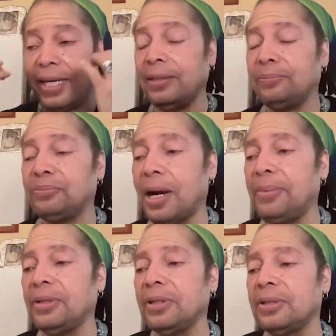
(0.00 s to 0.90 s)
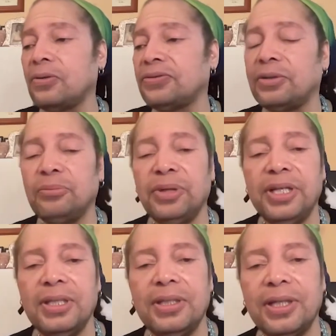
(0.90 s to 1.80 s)
he probably looked closer to me
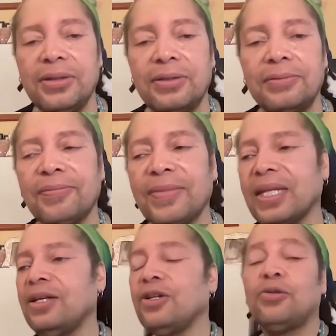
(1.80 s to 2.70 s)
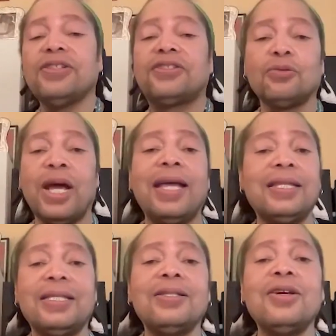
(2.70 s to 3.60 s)
than he did to Chris
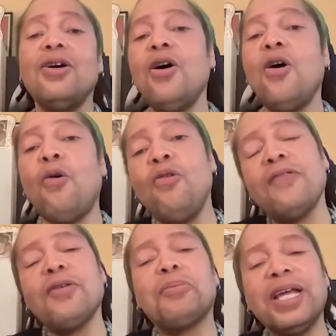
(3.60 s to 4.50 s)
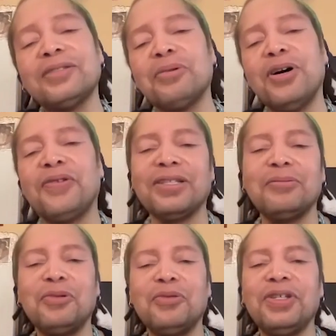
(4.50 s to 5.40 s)
Sarandon or whoever plays this motherfucker in the
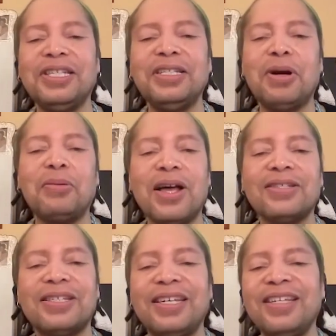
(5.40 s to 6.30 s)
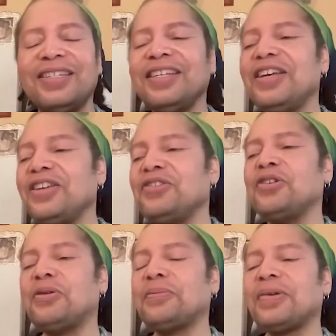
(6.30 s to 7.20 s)
movies anyway when I was a kid, you
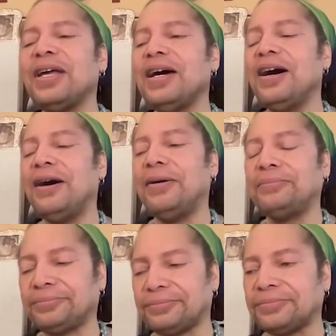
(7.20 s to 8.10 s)
know. Um,